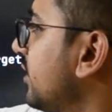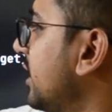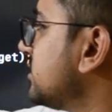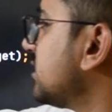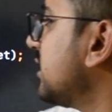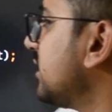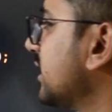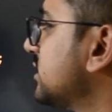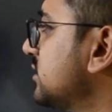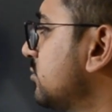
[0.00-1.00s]
answer
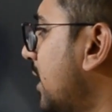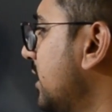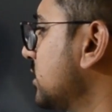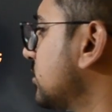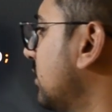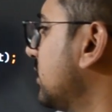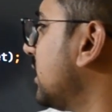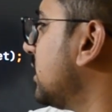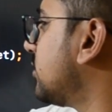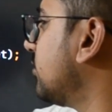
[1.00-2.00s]
index is -1,
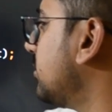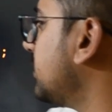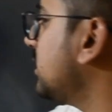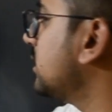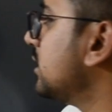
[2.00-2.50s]
then it will be